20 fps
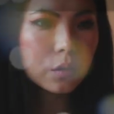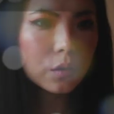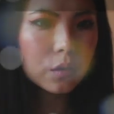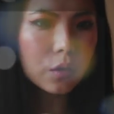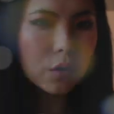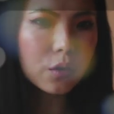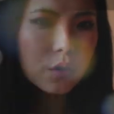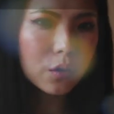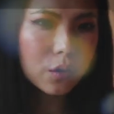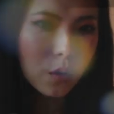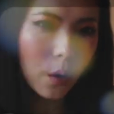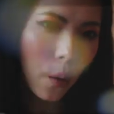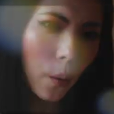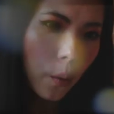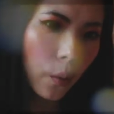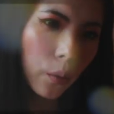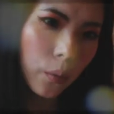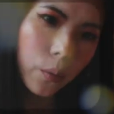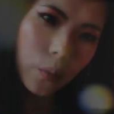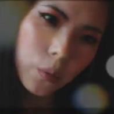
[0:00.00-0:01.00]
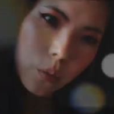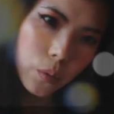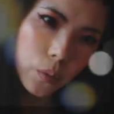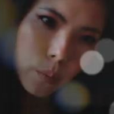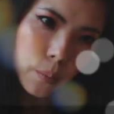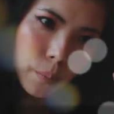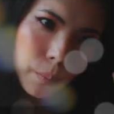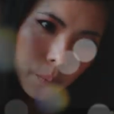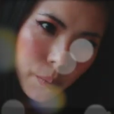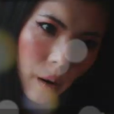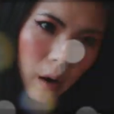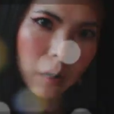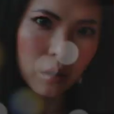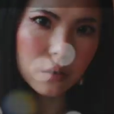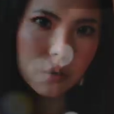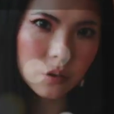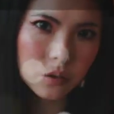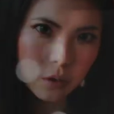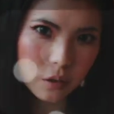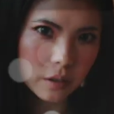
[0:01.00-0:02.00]
Just don't
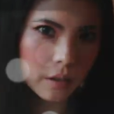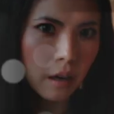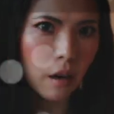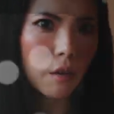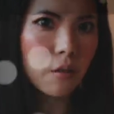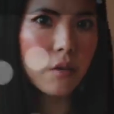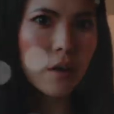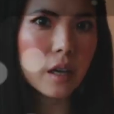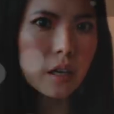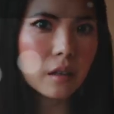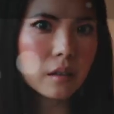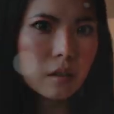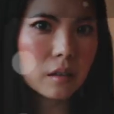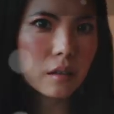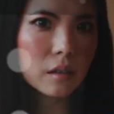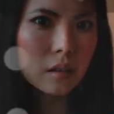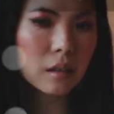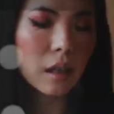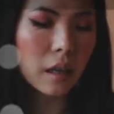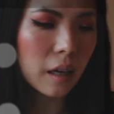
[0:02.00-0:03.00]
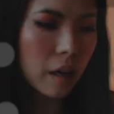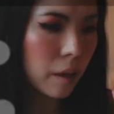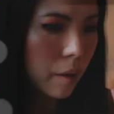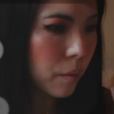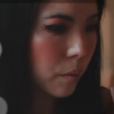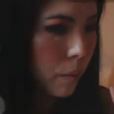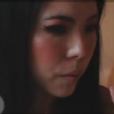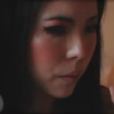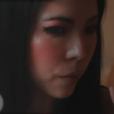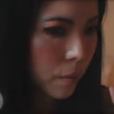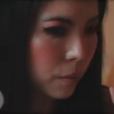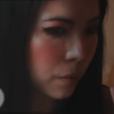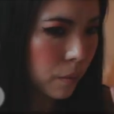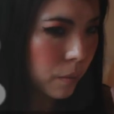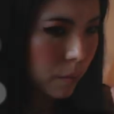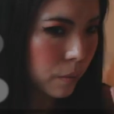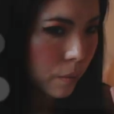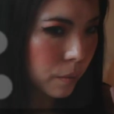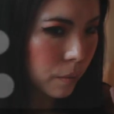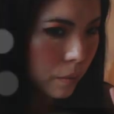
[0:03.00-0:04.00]
box yourself in. Like,
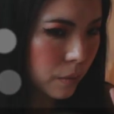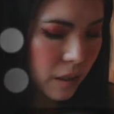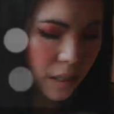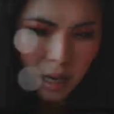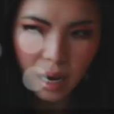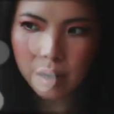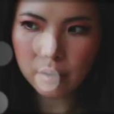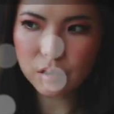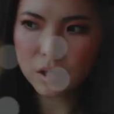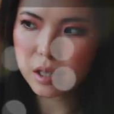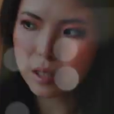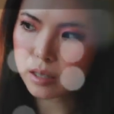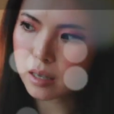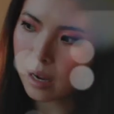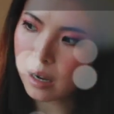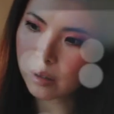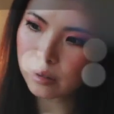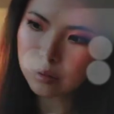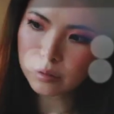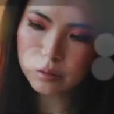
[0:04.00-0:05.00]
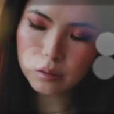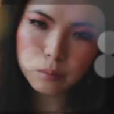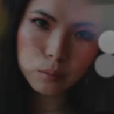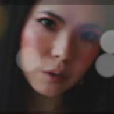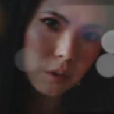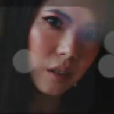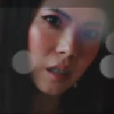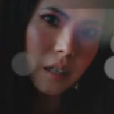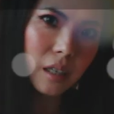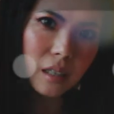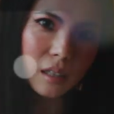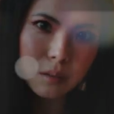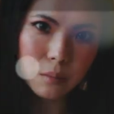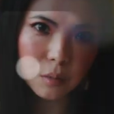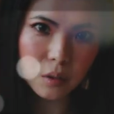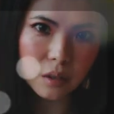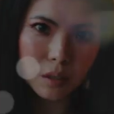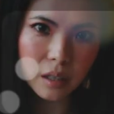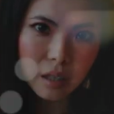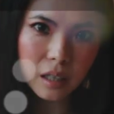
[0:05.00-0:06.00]
sound is sound, music is
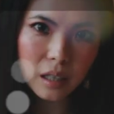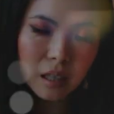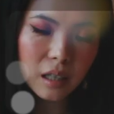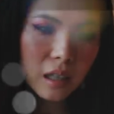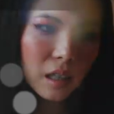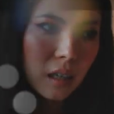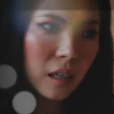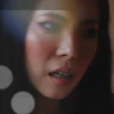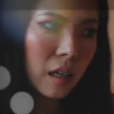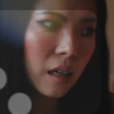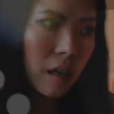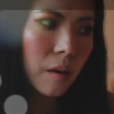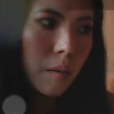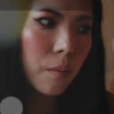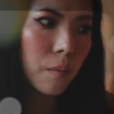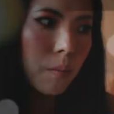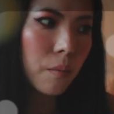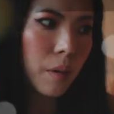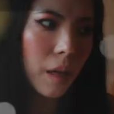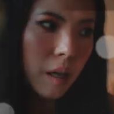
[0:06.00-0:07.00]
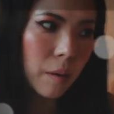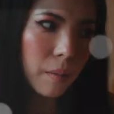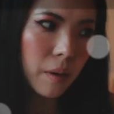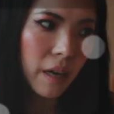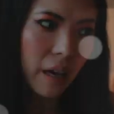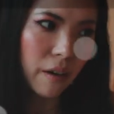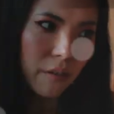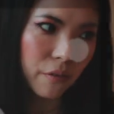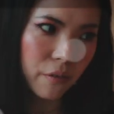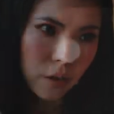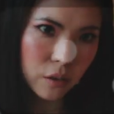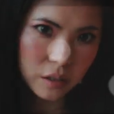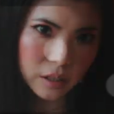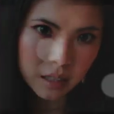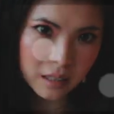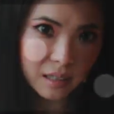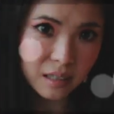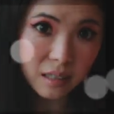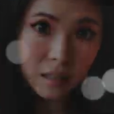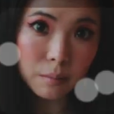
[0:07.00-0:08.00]
music. Maybe at first
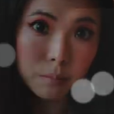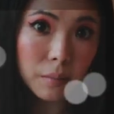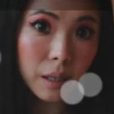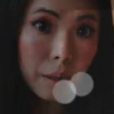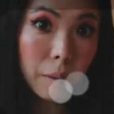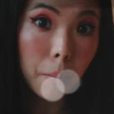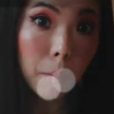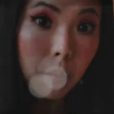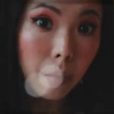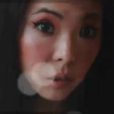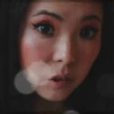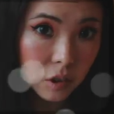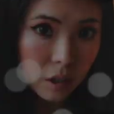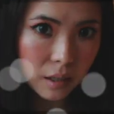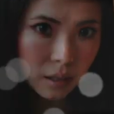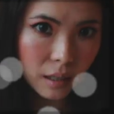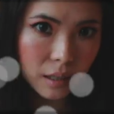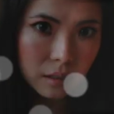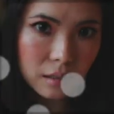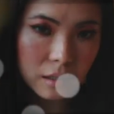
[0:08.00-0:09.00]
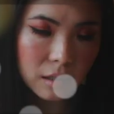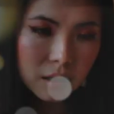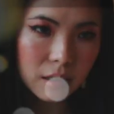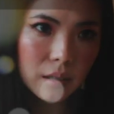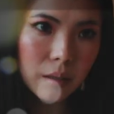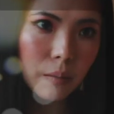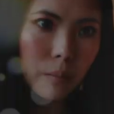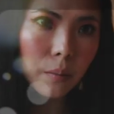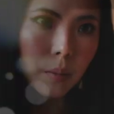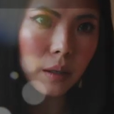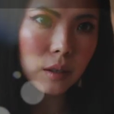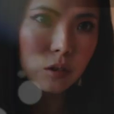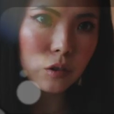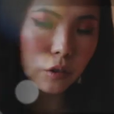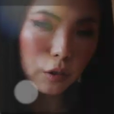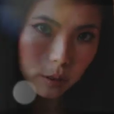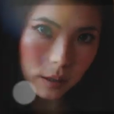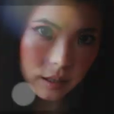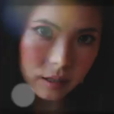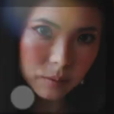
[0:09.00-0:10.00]
it doesn't make much sense, but
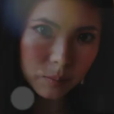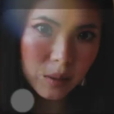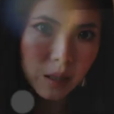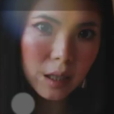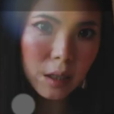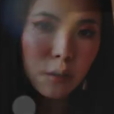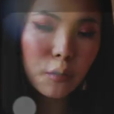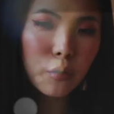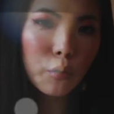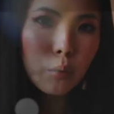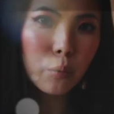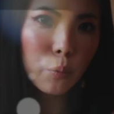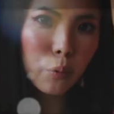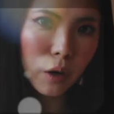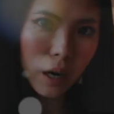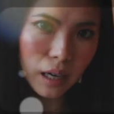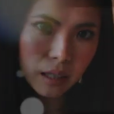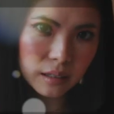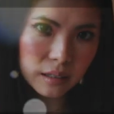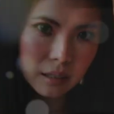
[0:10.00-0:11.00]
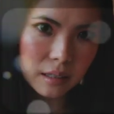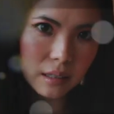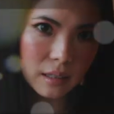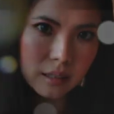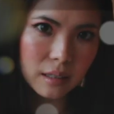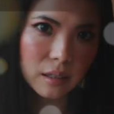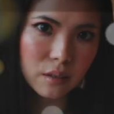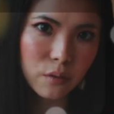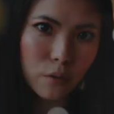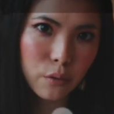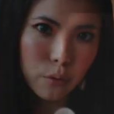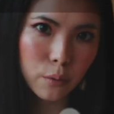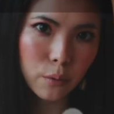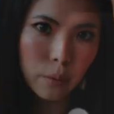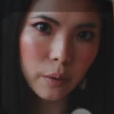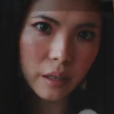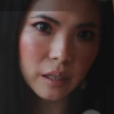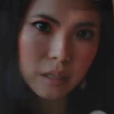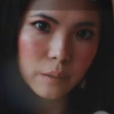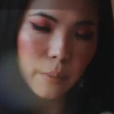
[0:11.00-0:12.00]
trust me, through practice and
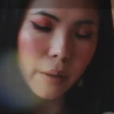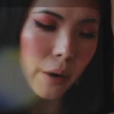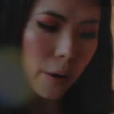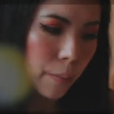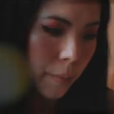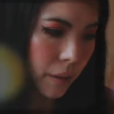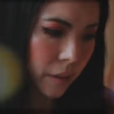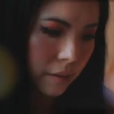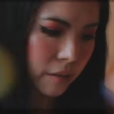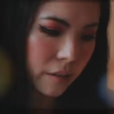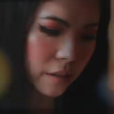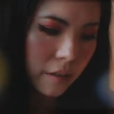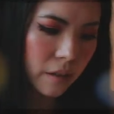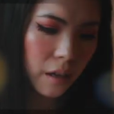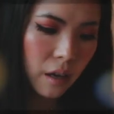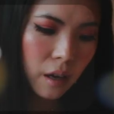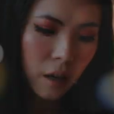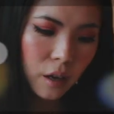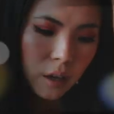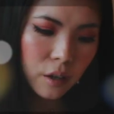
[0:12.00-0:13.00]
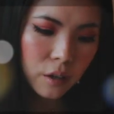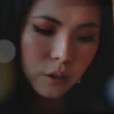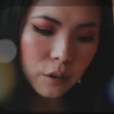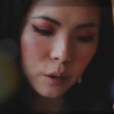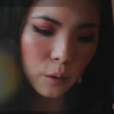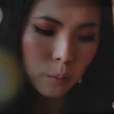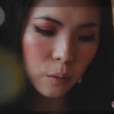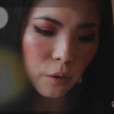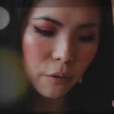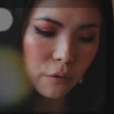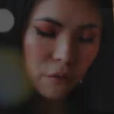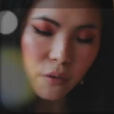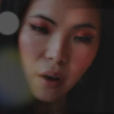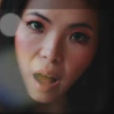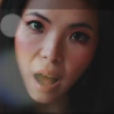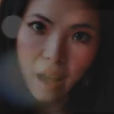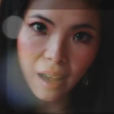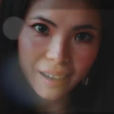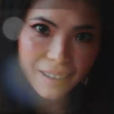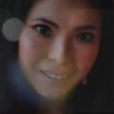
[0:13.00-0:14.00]
through experiments, you will
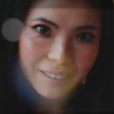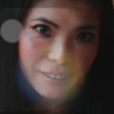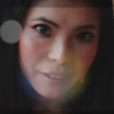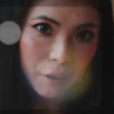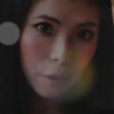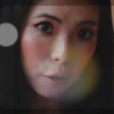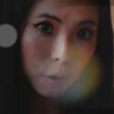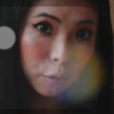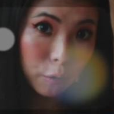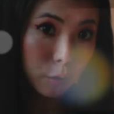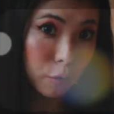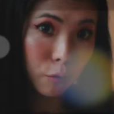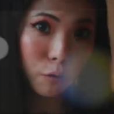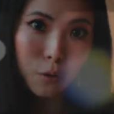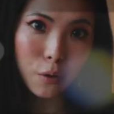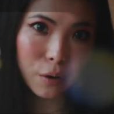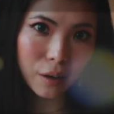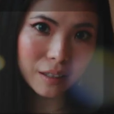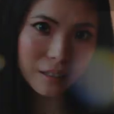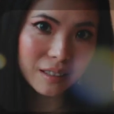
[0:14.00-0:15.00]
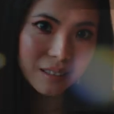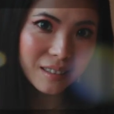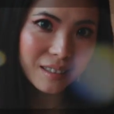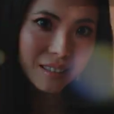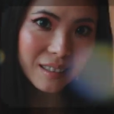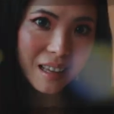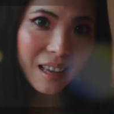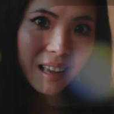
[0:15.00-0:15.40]
find your voice.